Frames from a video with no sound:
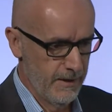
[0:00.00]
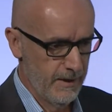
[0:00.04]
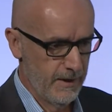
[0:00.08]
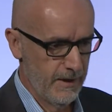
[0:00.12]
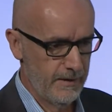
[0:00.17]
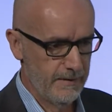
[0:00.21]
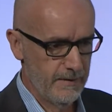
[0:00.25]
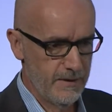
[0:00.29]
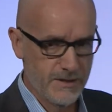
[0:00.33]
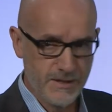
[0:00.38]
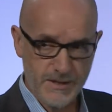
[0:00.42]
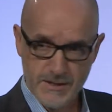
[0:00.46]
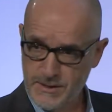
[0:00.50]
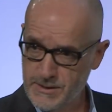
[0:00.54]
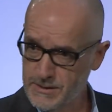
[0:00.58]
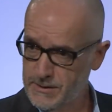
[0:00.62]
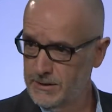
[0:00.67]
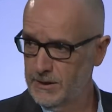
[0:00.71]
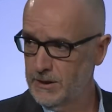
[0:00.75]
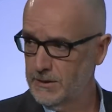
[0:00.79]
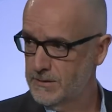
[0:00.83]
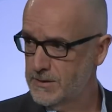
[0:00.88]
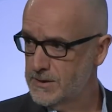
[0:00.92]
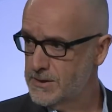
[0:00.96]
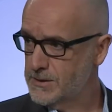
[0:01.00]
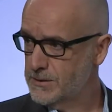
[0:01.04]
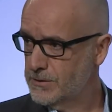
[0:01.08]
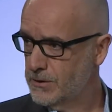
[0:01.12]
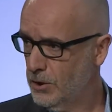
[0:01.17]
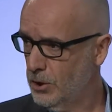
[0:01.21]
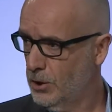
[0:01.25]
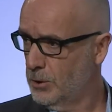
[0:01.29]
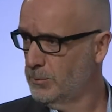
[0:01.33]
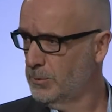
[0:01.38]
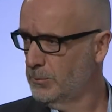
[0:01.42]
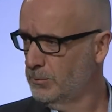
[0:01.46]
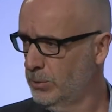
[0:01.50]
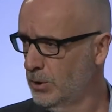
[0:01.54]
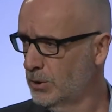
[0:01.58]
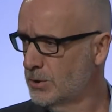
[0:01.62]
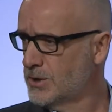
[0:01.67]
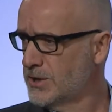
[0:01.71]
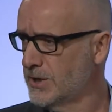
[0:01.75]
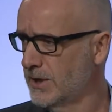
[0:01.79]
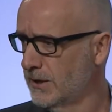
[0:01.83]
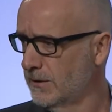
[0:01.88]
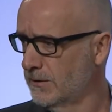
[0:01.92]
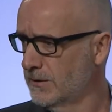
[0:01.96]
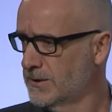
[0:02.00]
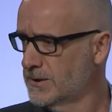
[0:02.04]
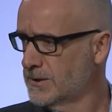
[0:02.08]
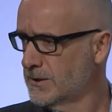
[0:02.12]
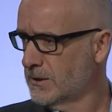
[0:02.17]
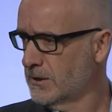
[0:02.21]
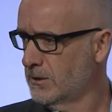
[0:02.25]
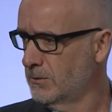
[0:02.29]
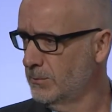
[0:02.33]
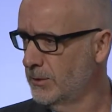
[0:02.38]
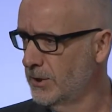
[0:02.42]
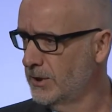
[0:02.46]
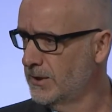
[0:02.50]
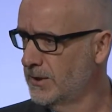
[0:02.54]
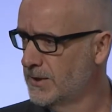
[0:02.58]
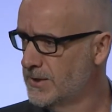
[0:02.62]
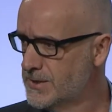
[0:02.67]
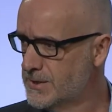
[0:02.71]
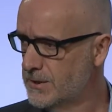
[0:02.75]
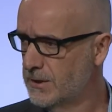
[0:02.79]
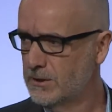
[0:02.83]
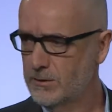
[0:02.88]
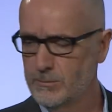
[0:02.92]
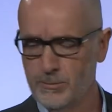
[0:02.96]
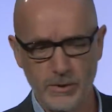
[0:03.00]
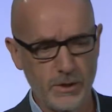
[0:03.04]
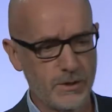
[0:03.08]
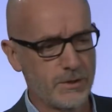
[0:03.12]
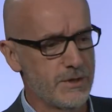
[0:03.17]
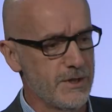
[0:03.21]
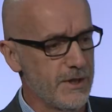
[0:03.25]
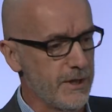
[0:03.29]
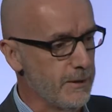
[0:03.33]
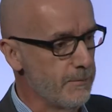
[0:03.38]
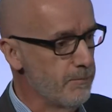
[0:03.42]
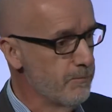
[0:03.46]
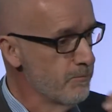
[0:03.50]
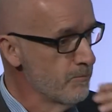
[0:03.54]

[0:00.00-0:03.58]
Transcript: And this is the hope of blockchain. This is the community side of blockchain.